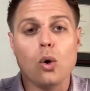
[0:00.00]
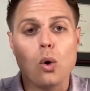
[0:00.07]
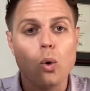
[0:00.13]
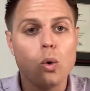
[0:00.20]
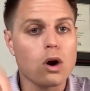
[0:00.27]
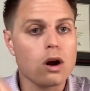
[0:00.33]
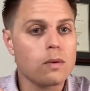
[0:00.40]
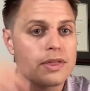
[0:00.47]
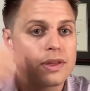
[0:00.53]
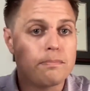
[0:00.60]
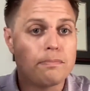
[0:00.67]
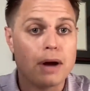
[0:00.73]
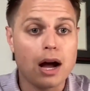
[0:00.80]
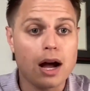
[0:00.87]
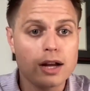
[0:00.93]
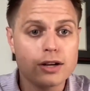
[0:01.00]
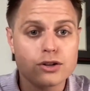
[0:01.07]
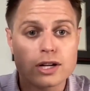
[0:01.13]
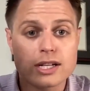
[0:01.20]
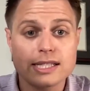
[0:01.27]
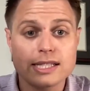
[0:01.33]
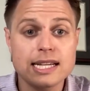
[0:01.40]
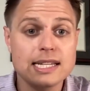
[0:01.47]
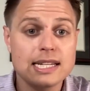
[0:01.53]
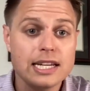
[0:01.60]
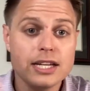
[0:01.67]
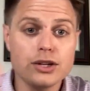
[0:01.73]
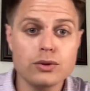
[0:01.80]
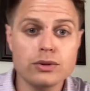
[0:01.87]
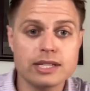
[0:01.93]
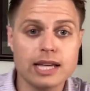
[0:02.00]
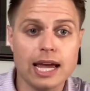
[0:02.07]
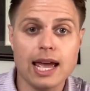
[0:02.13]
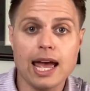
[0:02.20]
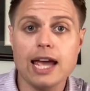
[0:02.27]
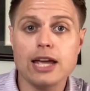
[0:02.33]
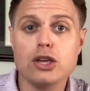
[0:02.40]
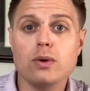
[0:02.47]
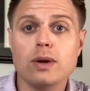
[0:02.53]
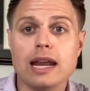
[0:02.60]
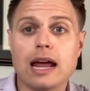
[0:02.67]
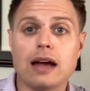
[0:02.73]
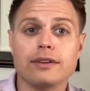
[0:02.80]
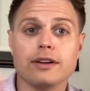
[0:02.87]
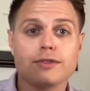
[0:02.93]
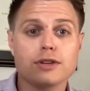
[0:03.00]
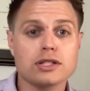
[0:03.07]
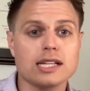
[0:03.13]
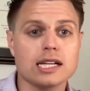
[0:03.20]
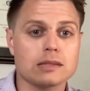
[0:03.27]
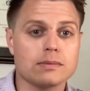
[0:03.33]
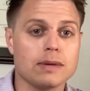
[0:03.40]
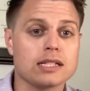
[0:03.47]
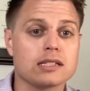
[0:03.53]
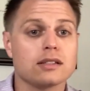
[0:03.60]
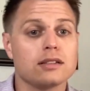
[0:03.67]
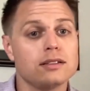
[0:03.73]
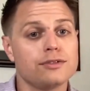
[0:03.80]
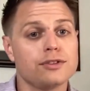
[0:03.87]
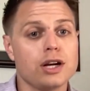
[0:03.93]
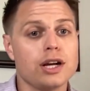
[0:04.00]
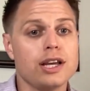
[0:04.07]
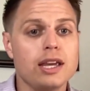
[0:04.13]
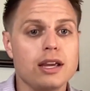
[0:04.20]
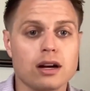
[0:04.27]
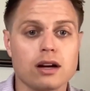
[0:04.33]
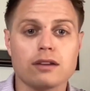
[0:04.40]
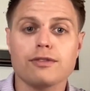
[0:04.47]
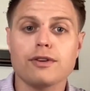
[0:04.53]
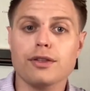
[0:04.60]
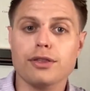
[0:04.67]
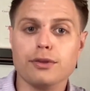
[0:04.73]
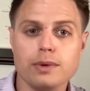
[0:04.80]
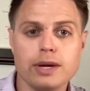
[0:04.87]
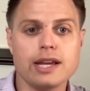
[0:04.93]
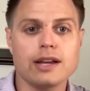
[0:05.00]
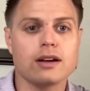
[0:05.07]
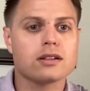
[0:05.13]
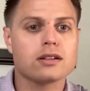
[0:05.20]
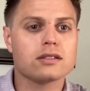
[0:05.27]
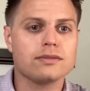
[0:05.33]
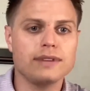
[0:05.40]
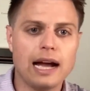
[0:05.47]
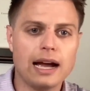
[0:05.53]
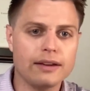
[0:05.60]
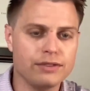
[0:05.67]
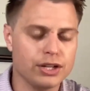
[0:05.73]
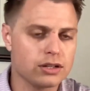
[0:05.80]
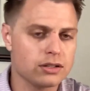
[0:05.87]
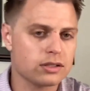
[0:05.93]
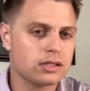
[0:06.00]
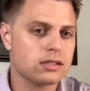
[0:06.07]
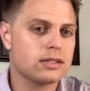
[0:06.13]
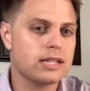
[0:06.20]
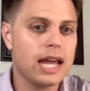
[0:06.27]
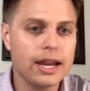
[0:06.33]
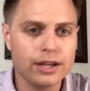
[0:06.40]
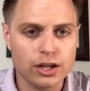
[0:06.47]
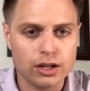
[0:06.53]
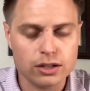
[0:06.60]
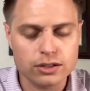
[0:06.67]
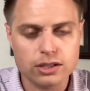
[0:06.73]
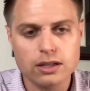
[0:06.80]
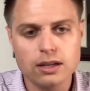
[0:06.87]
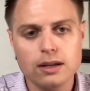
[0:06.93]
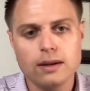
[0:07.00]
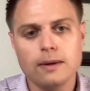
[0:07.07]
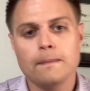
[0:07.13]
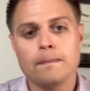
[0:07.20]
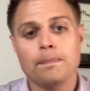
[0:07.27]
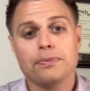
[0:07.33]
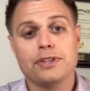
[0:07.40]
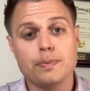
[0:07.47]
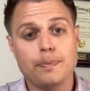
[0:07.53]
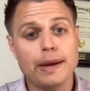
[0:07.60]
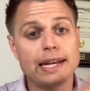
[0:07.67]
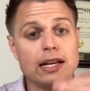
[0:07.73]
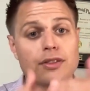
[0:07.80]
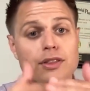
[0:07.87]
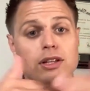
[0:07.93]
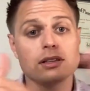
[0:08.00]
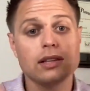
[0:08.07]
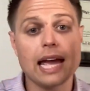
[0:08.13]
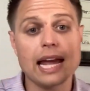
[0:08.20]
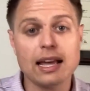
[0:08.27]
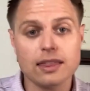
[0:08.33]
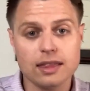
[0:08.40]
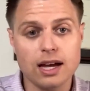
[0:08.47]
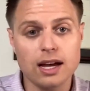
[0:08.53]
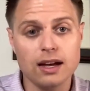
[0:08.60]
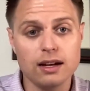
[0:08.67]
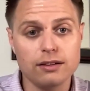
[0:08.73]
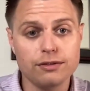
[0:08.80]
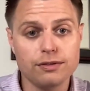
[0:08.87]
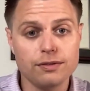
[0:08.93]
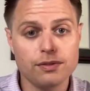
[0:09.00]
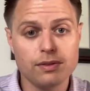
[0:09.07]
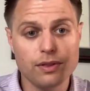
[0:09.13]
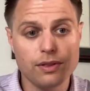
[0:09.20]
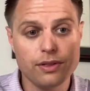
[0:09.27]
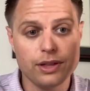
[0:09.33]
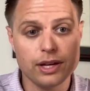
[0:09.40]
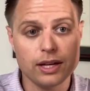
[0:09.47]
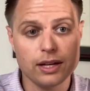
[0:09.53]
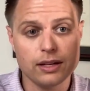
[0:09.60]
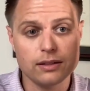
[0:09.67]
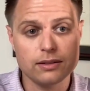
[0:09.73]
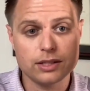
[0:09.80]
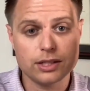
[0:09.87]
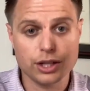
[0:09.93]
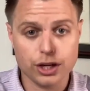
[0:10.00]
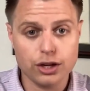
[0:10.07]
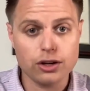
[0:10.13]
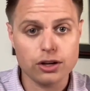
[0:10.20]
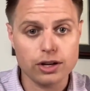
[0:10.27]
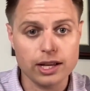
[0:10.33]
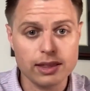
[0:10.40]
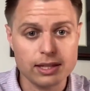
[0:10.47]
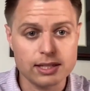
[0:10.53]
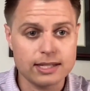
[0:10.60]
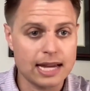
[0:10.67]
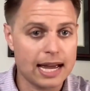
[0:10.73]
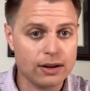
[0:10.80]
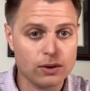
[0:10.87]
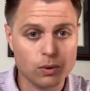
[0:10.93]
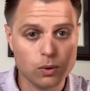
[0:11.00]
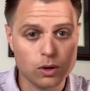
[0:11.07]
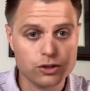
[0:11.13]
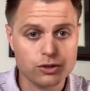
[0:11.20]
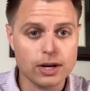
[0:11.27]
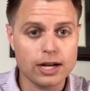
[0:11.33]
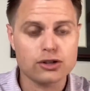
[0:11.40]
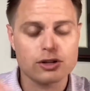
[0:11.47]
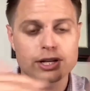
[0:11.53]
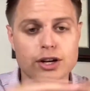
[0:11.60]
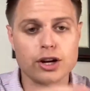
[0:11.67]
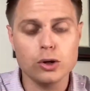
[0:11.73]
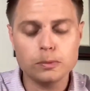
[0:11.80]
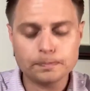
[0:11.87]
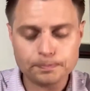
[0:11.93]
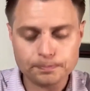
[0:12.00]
Or with a bond or a CD, you say, hey, you can have it for 6 months, for a year, for 3 years, 5 years, 10 years, depending on the length of the security, the debt or treasury note.